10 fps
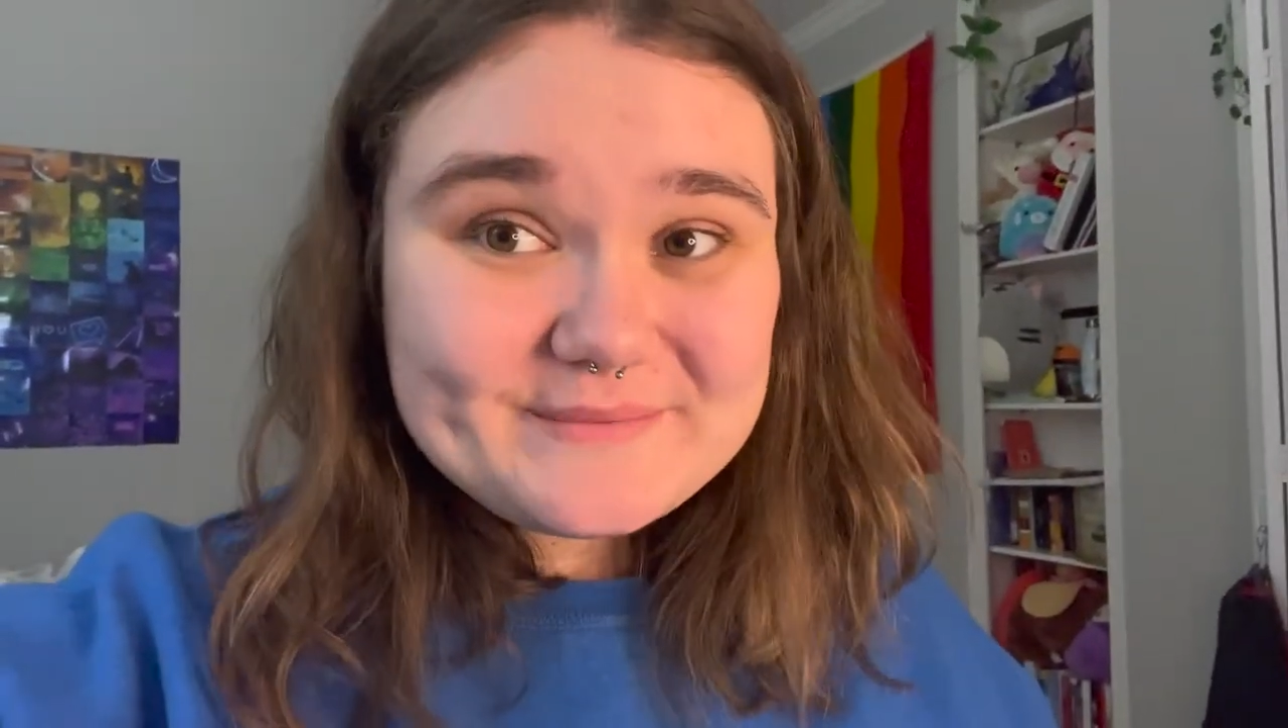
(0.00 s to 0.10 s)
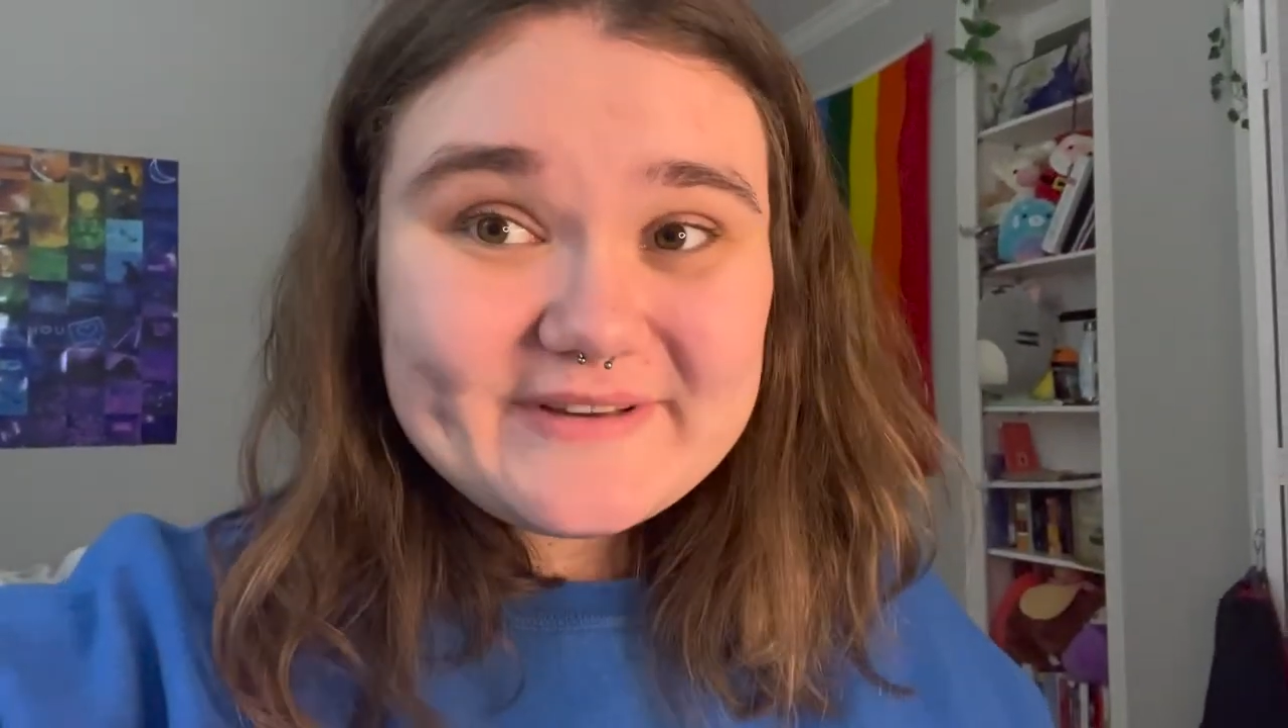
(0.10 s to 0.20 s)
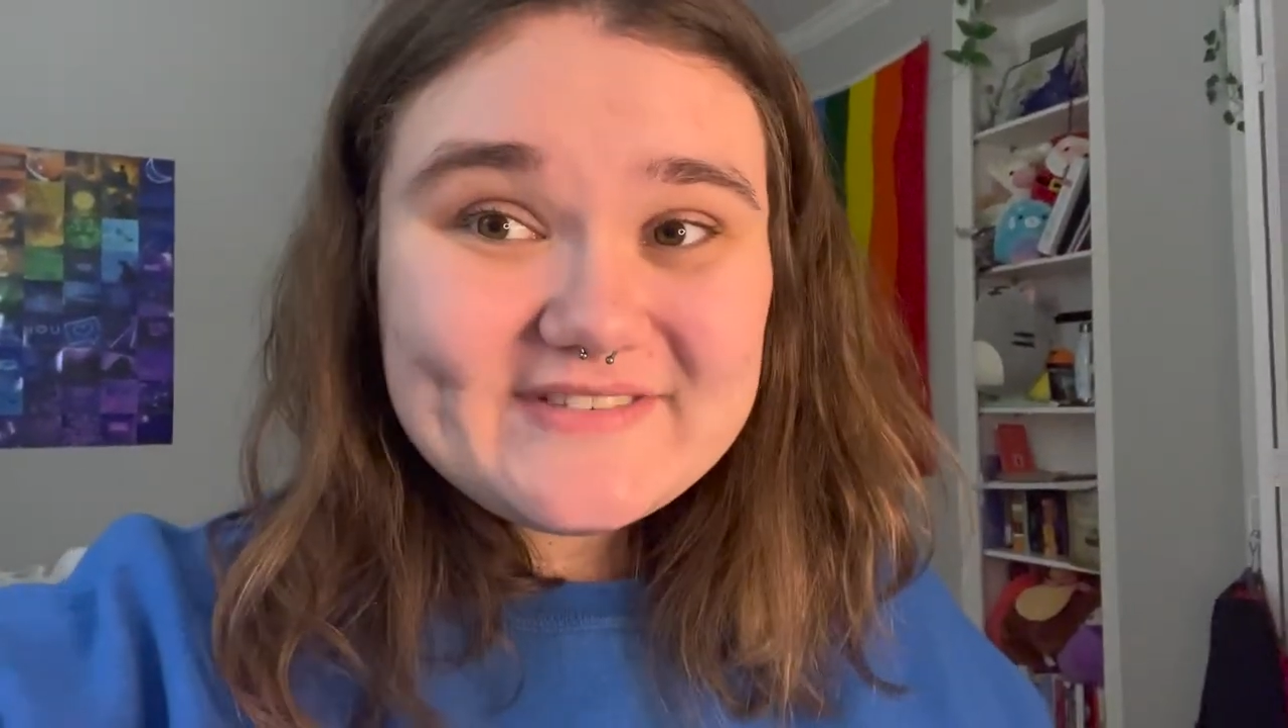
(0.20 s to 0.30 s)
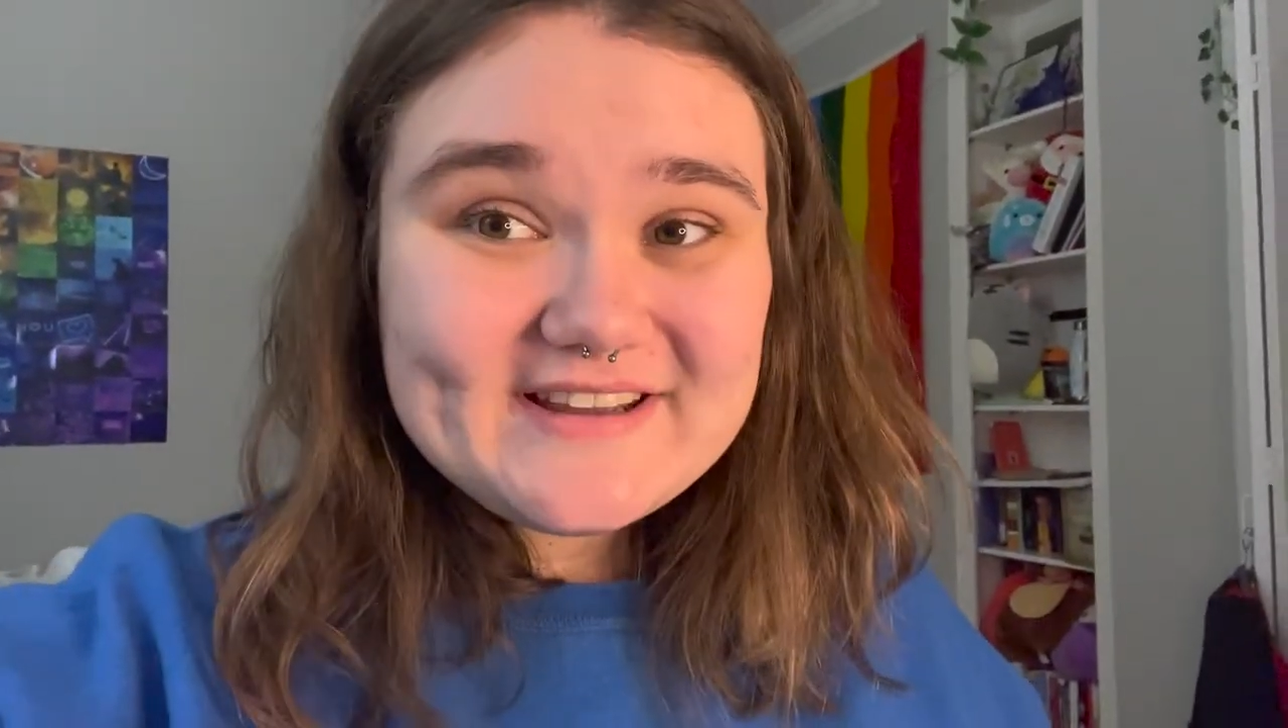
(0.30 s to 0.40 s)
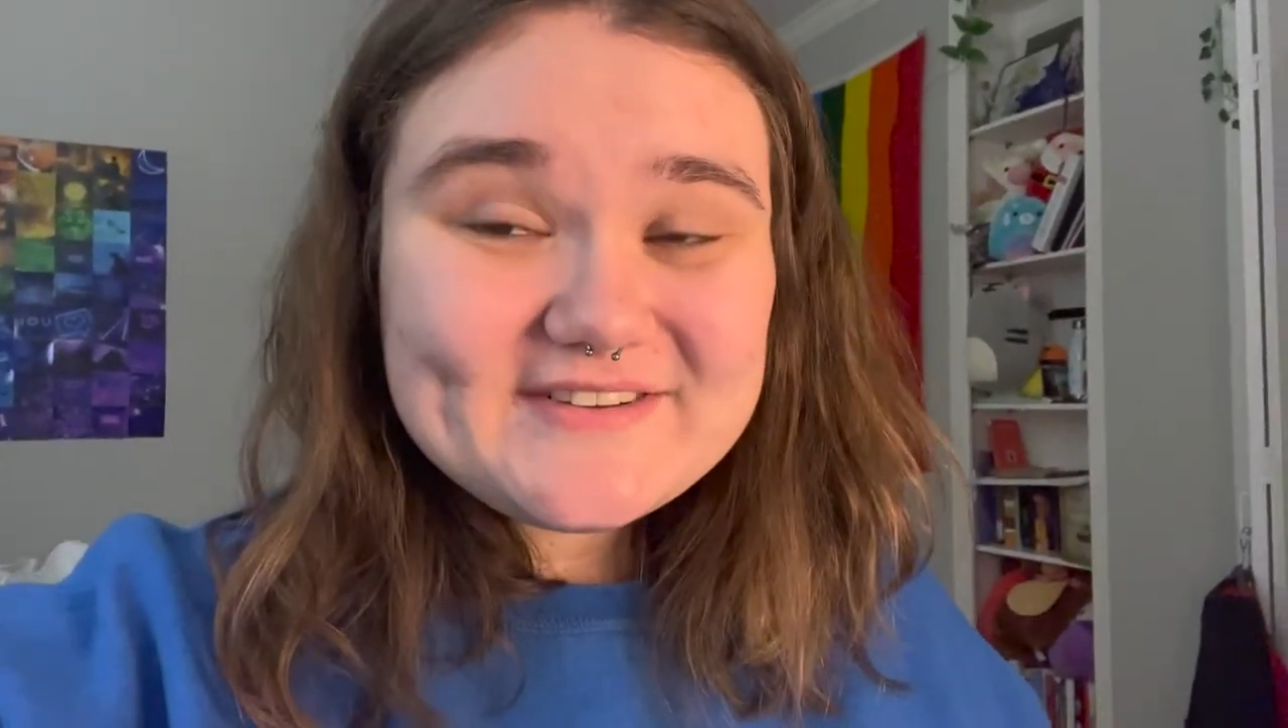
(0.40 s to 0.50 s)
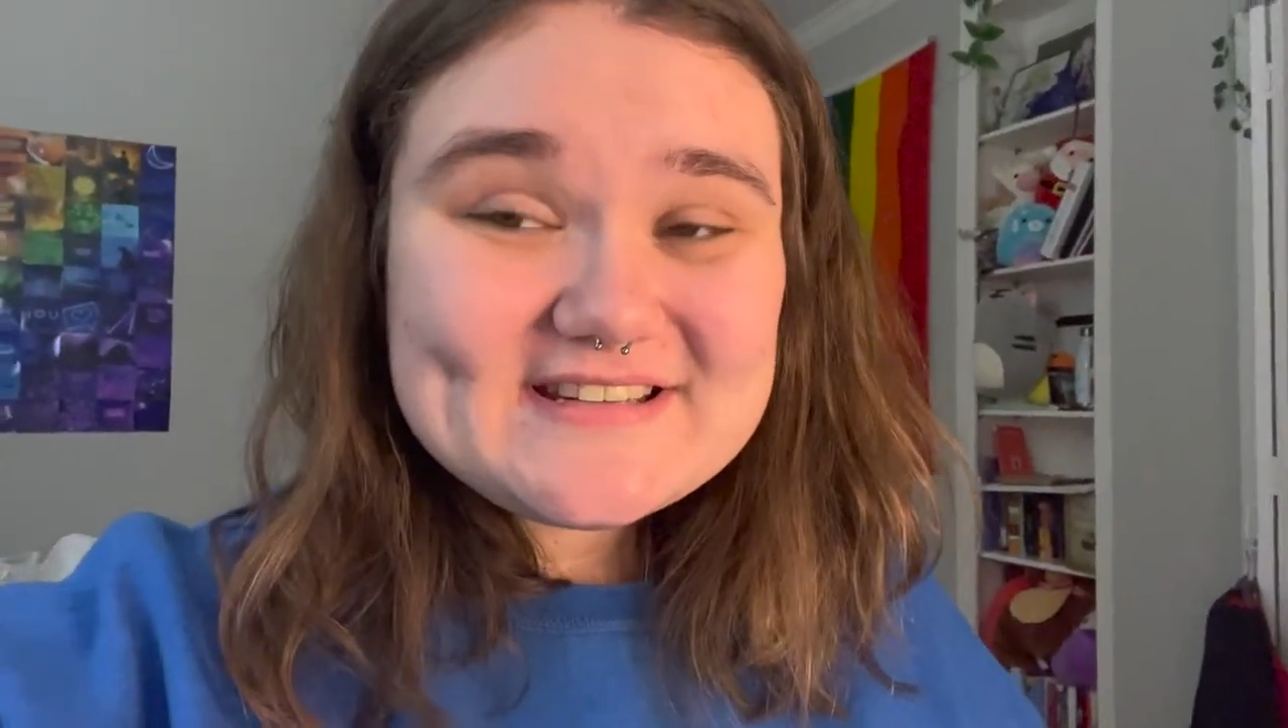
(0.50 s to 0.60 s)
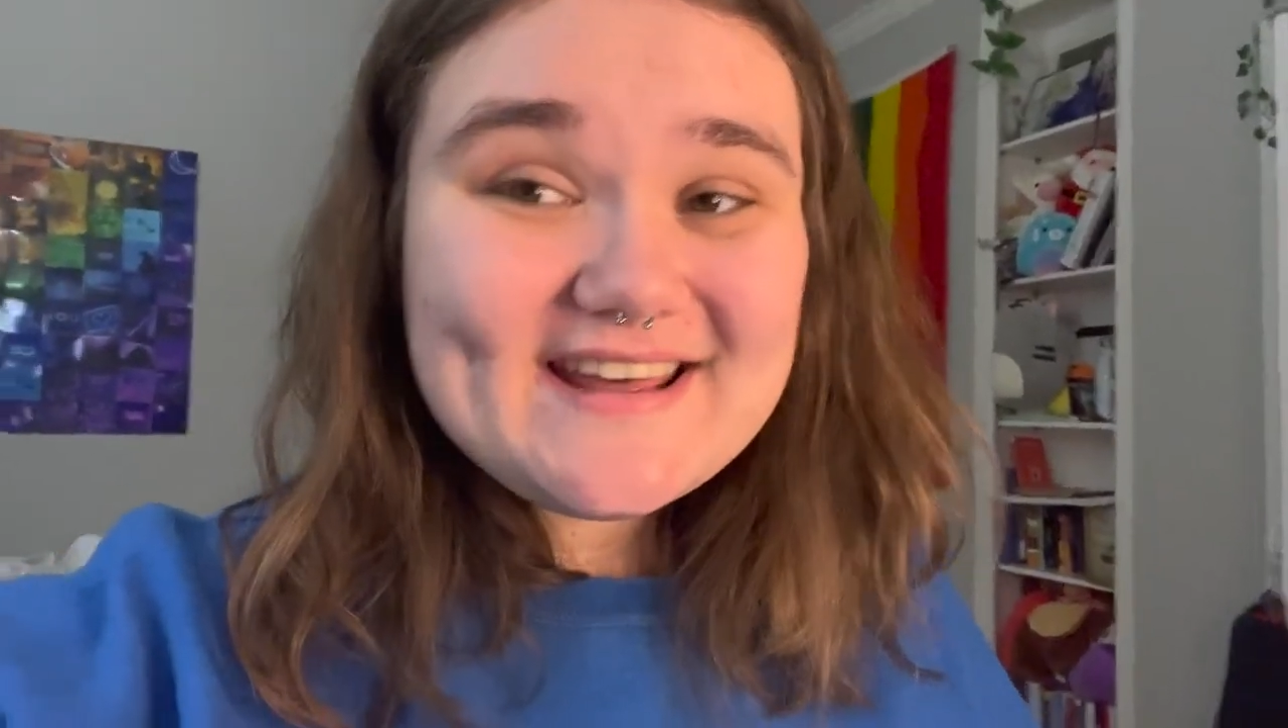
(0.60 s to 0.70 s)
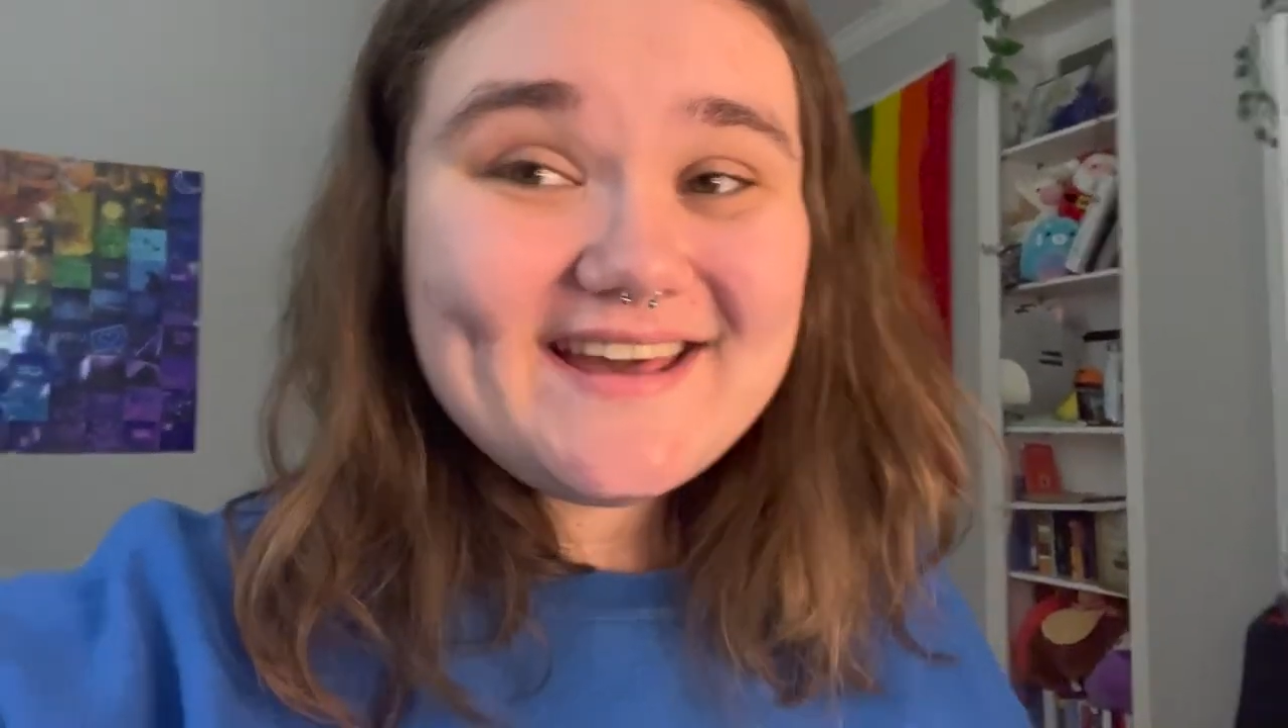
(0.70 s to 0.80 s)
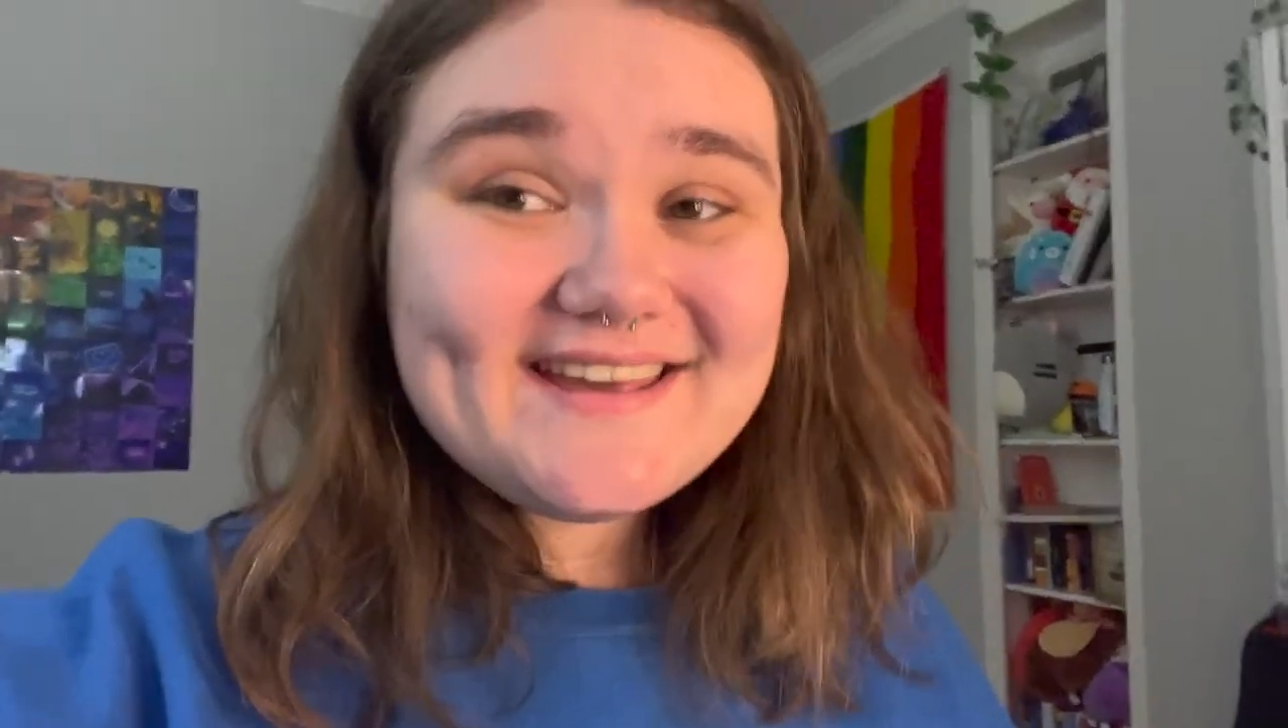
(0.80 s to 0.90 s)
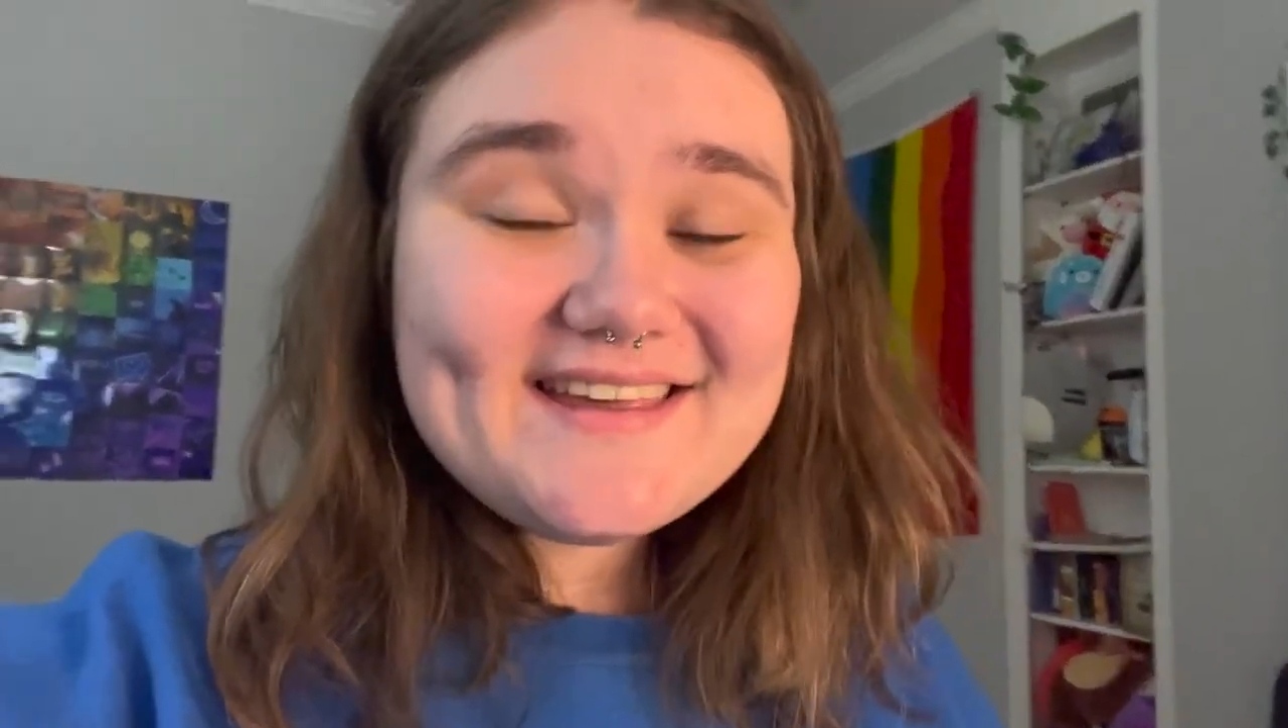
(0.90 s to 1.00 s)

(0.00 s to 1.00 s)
my video today.